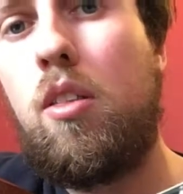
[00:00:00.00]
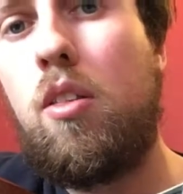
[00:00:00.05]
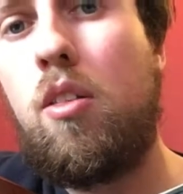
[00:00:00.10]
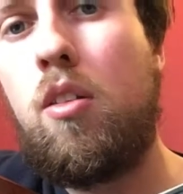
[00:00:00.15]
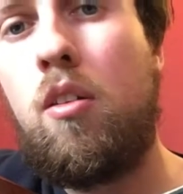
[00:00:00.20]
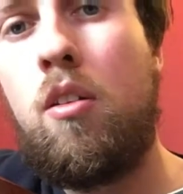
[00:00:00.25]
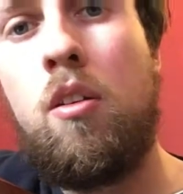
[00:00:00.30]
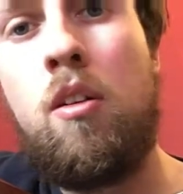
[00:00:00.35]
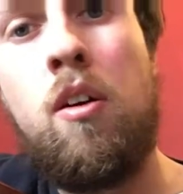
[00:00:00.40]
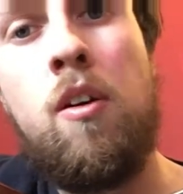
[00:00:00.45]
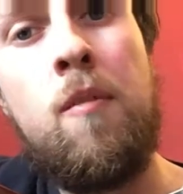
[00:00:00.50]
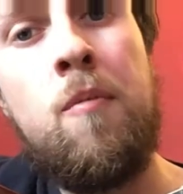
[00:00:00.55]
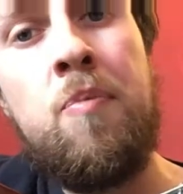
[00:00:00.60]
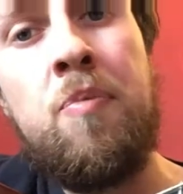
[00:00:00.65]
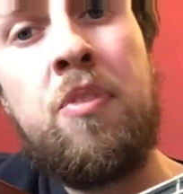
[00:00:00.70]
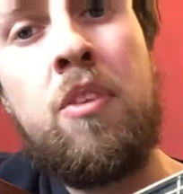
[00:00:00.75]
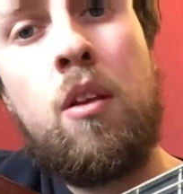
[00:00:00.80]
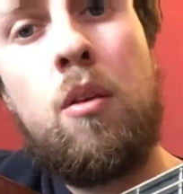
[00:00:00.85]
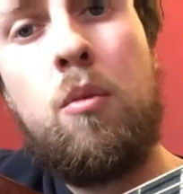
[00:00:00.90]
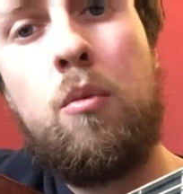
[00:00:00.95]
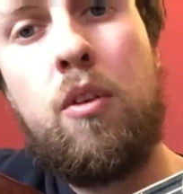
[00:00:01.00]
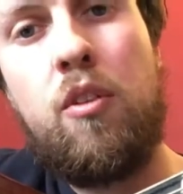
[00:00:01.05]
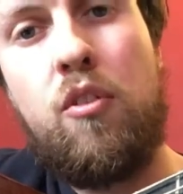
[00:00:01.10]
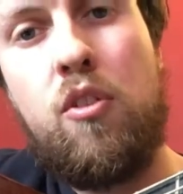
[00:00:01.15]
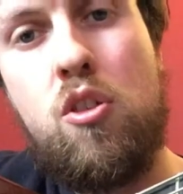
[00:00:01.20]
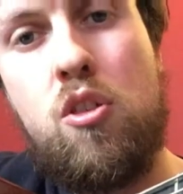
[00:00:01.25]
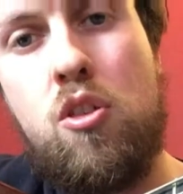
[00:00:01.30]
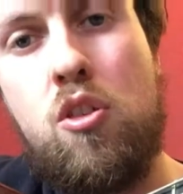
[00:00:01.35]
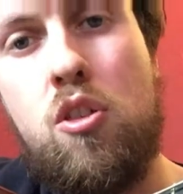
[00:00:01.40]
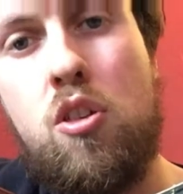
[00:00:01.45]
So with
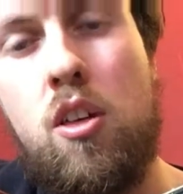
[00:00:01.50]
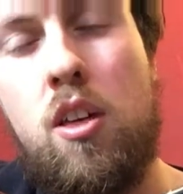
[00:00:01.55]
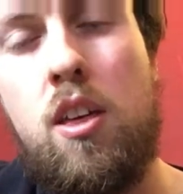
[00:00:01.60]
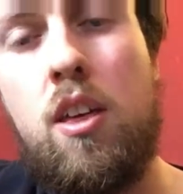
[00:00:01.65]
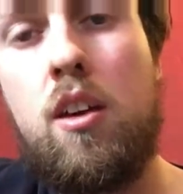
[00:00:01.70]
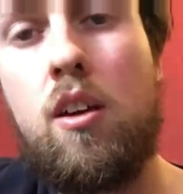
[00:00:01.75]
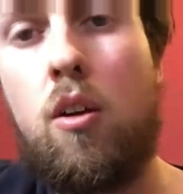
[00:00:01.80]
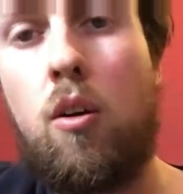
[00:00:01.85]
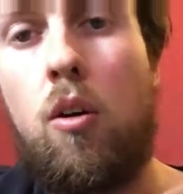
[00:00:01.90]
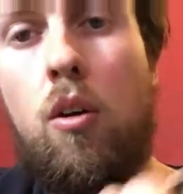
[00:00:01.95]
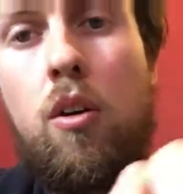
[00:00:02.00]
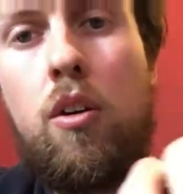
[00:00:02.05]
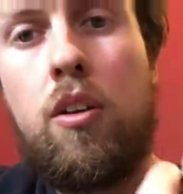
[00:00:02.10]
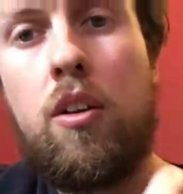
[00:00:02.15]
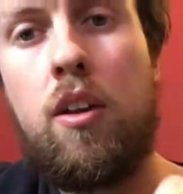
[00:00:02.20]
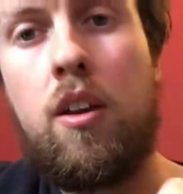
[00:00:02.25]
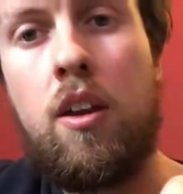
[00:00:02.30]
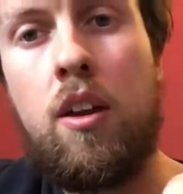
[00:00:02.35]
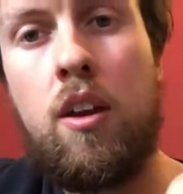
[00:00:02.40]
a G chord,